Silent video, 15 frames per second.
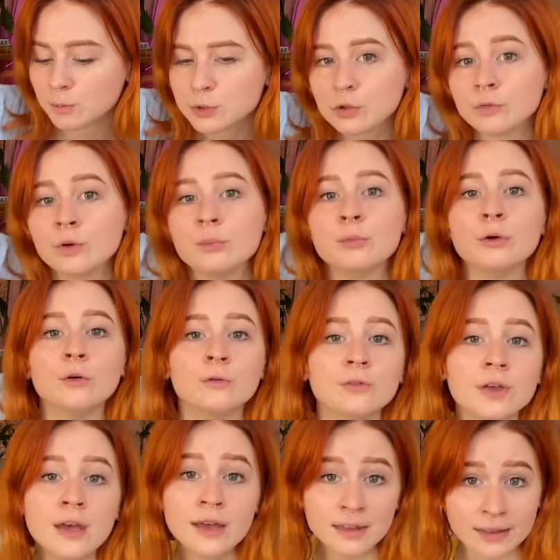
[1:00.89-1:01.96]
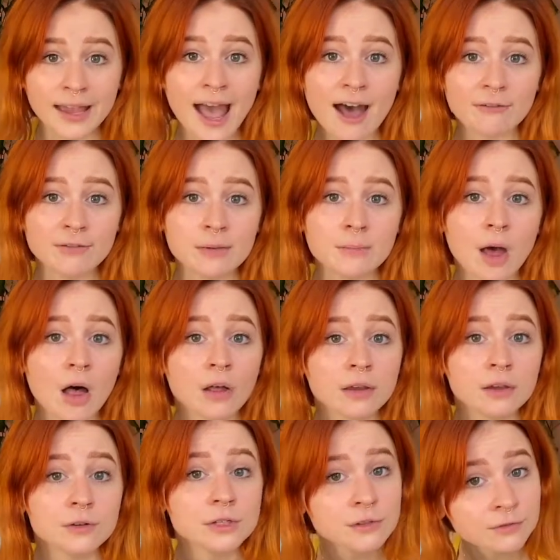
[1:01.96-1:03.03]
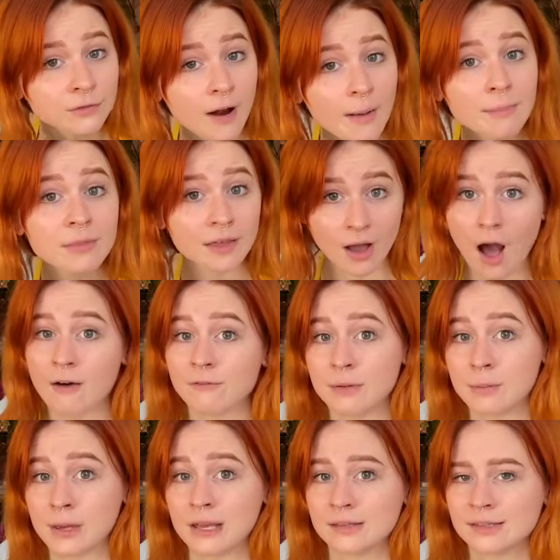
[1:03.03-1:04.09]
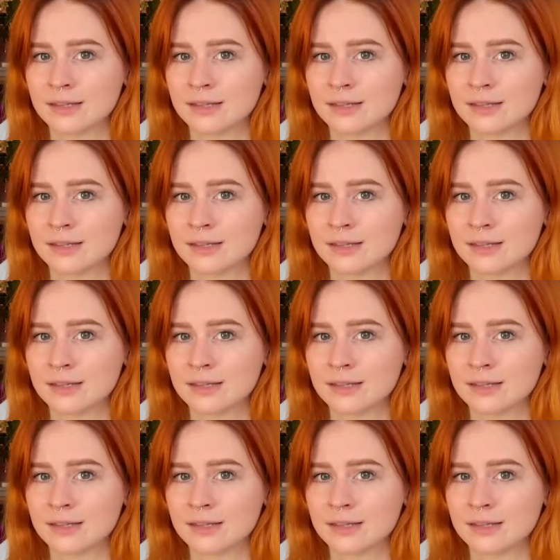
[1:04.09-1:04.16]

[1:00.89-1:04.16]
to remove the caffeine molecules from the coffee beans.